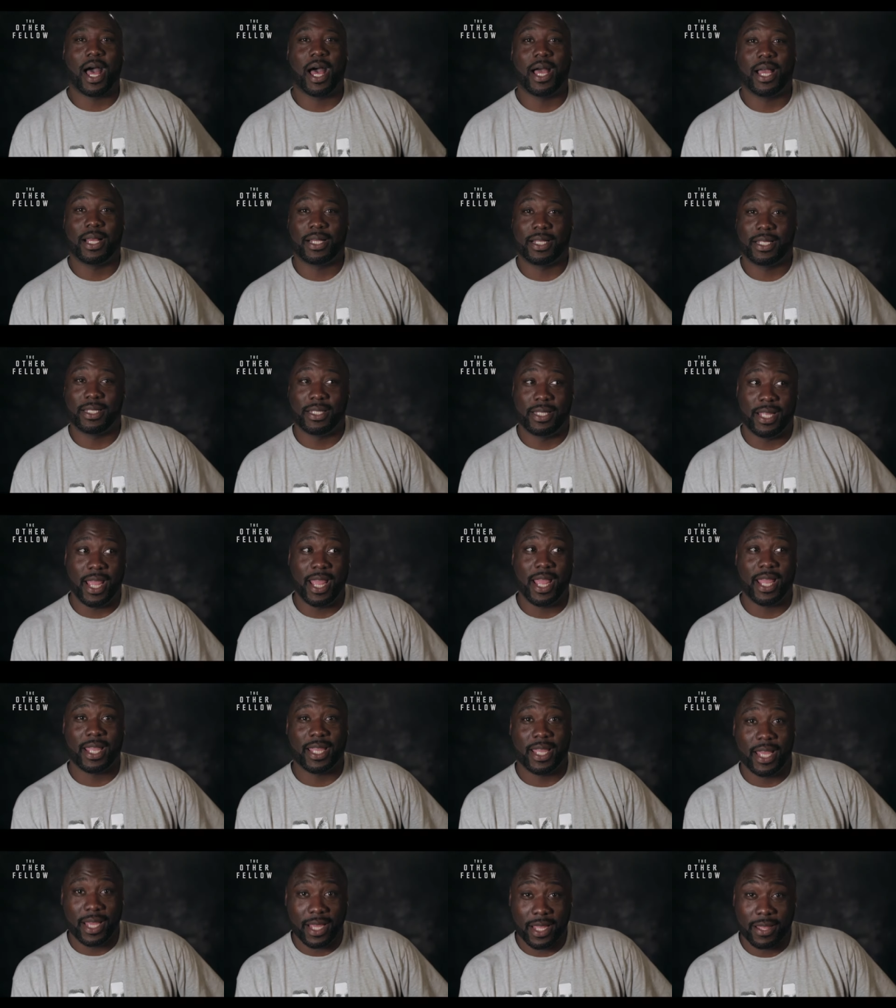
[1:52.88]
I
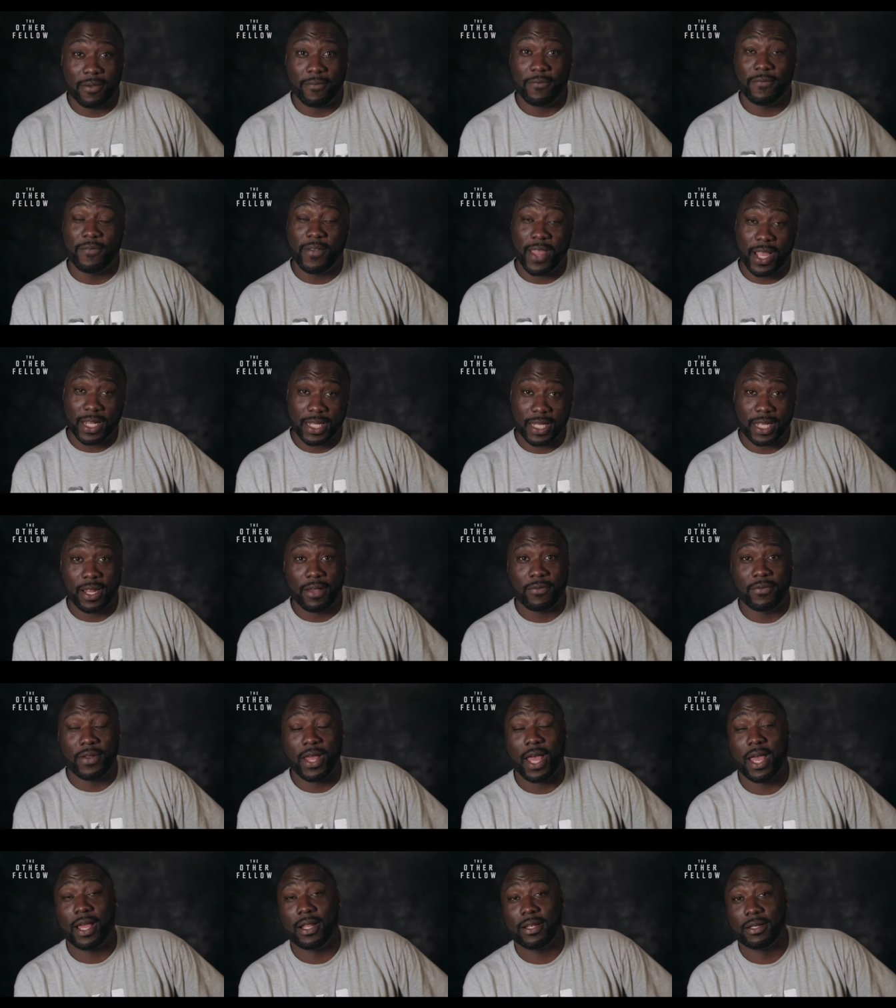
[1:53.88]
did get convicted of
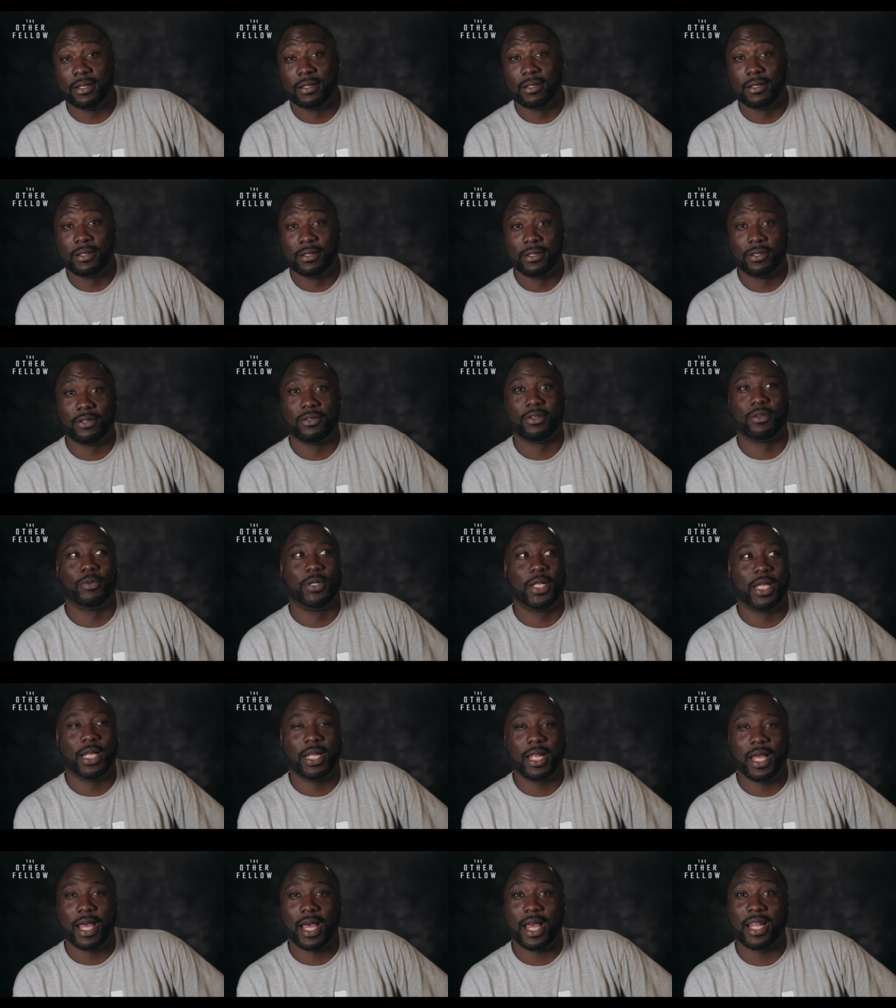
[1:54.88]
that. Do you
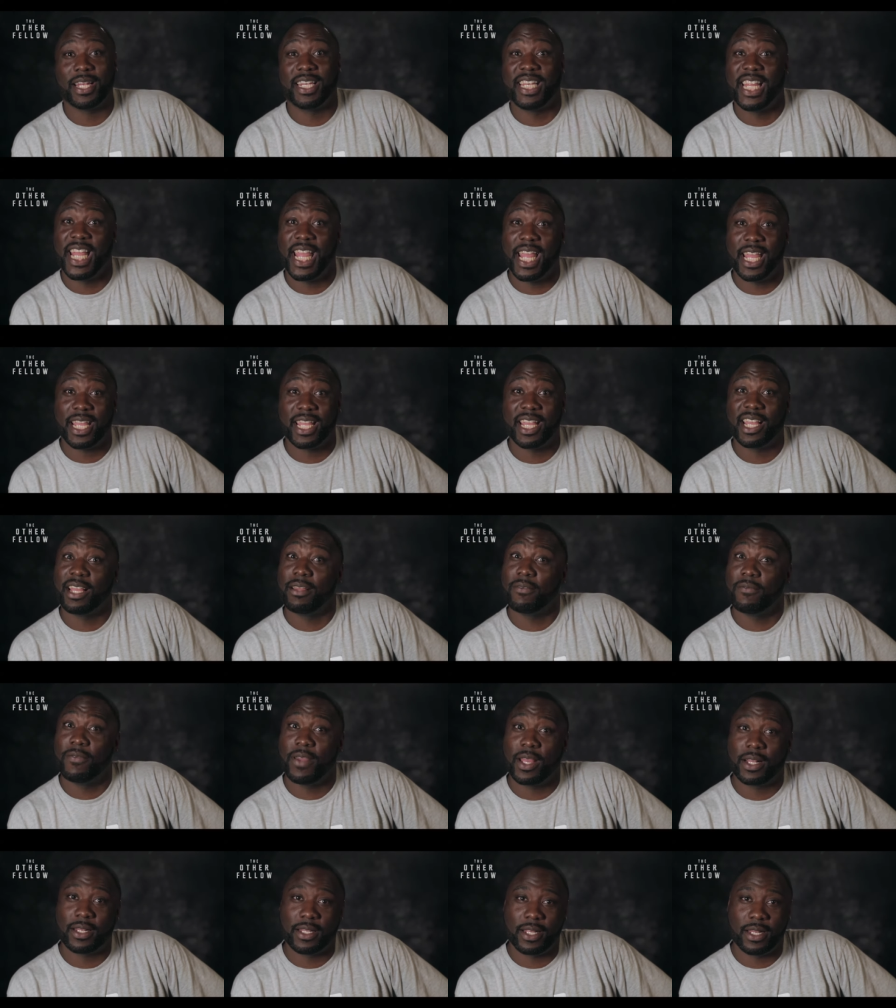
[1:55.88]
believe that? I did get
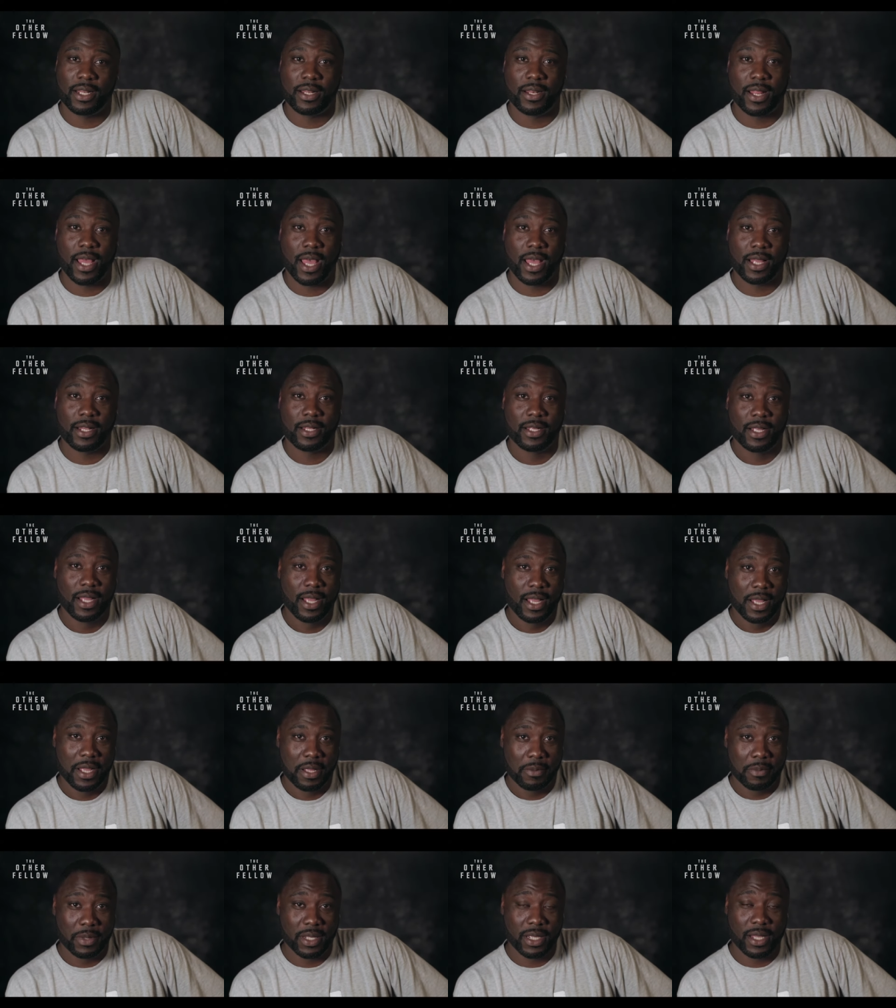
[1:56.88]
convicted of that
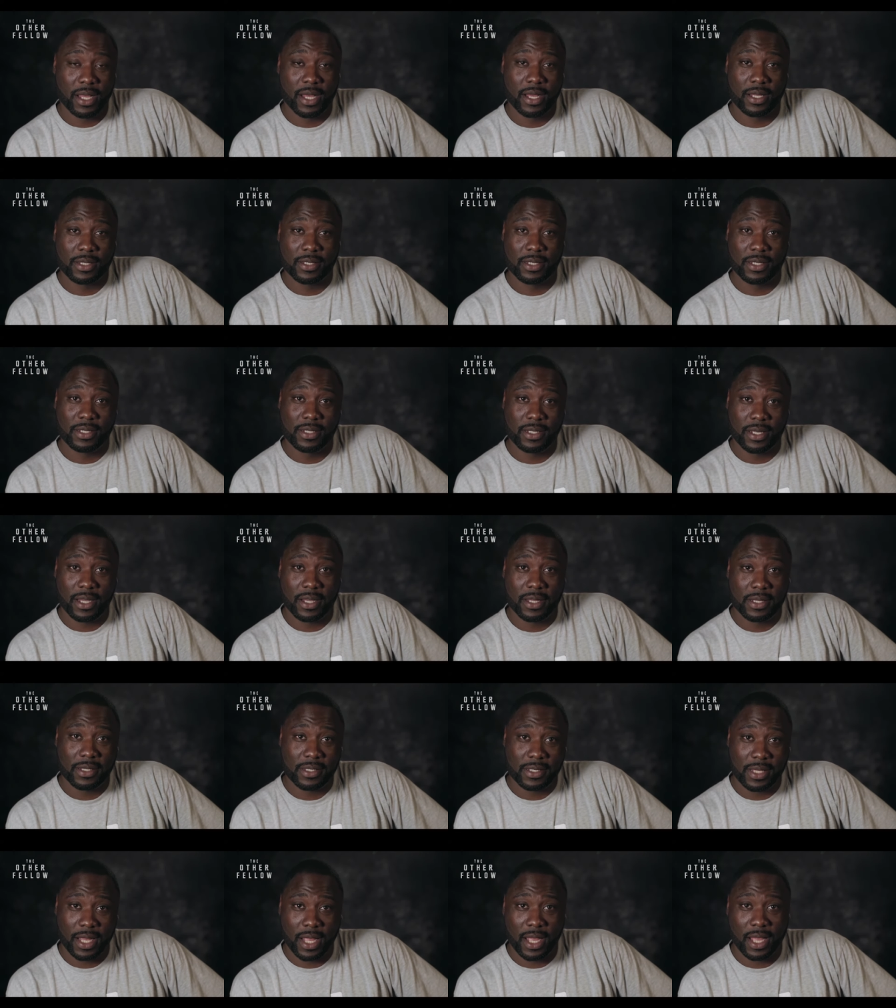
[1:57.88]
because the judge
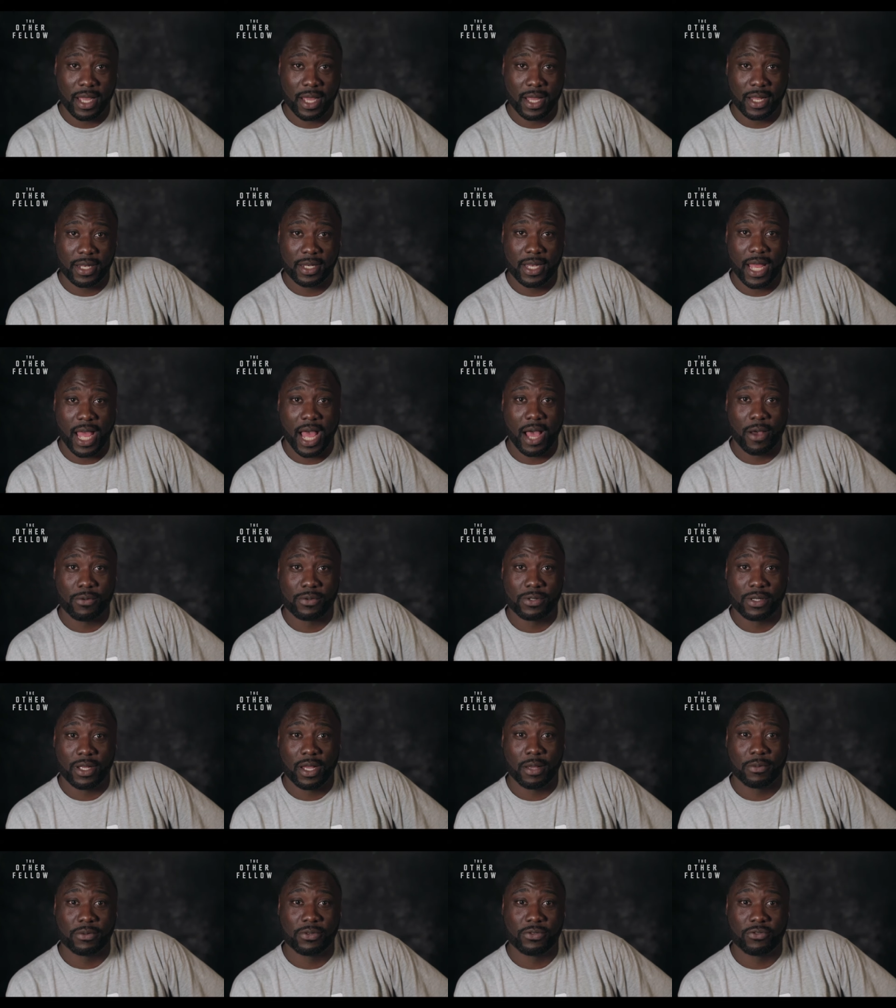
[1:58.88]
said that I was
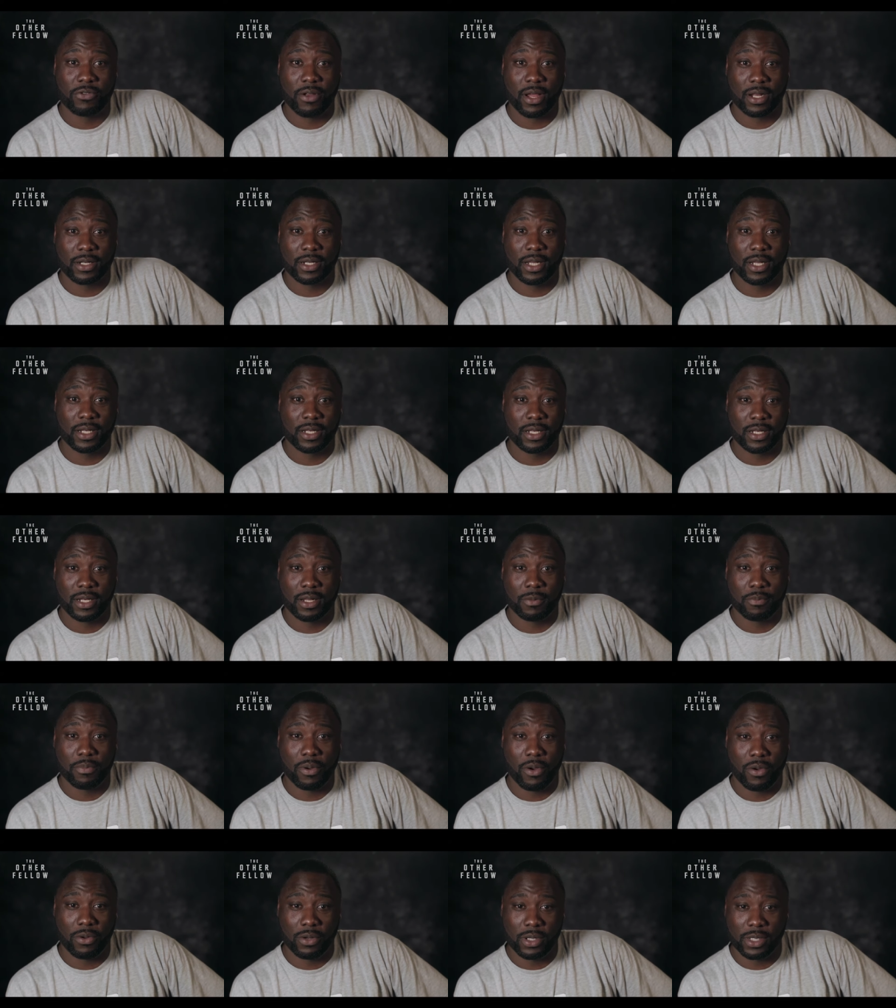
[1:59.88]
obstructing the
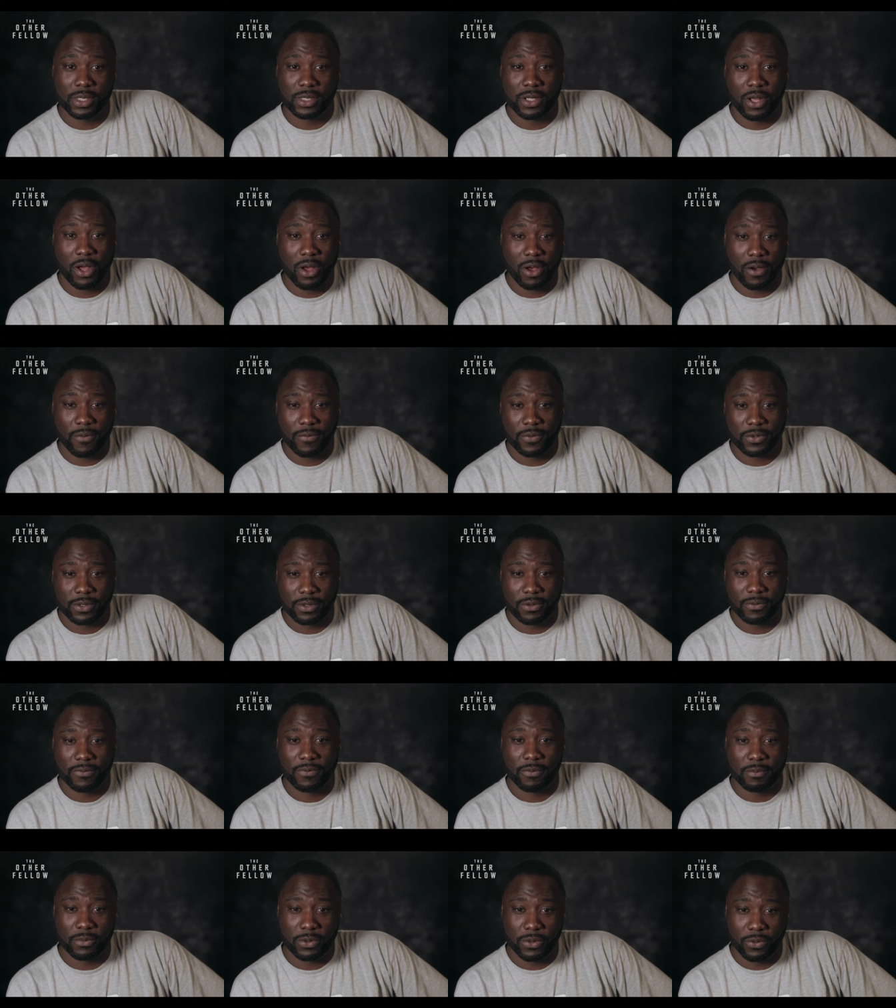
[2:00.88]
police officer
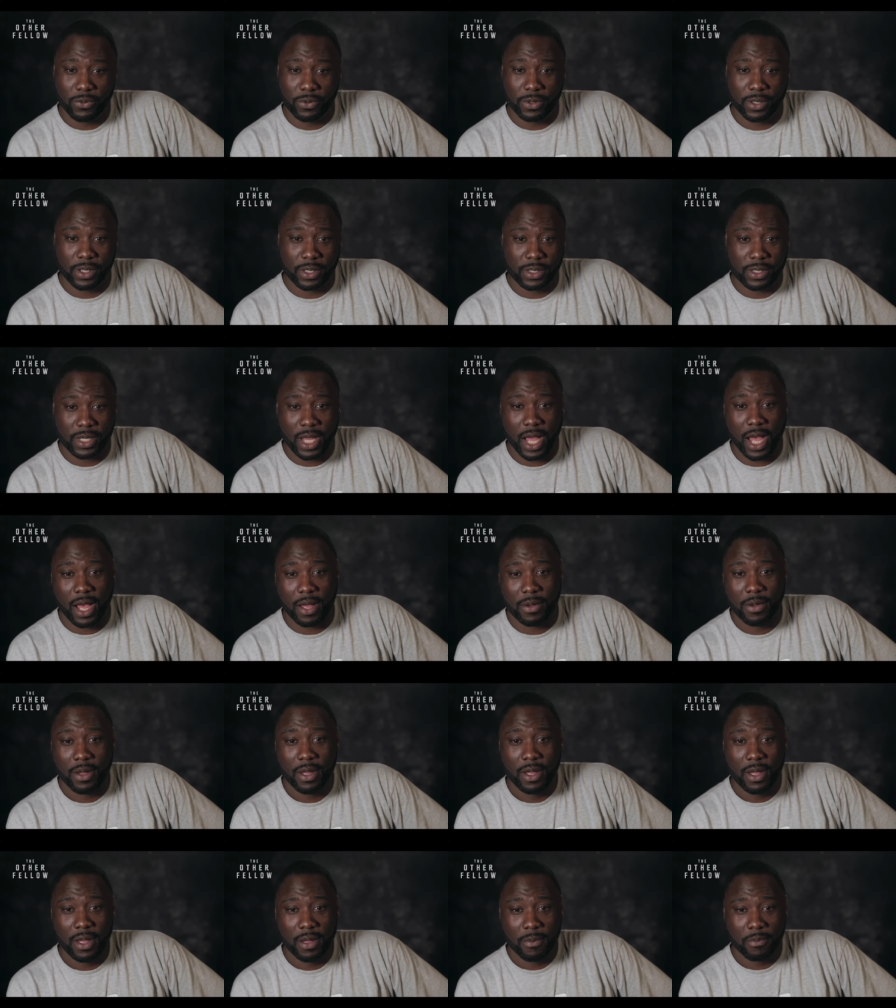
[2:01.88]
from doing his job
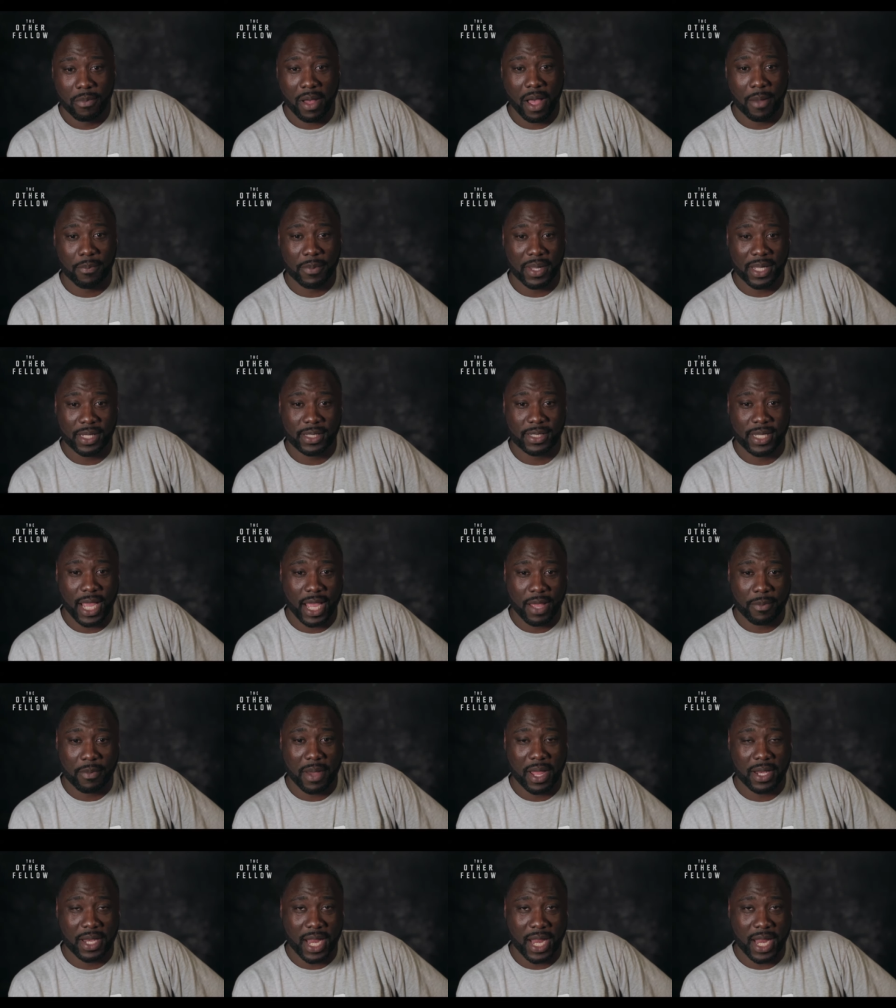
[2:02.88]
by me saying my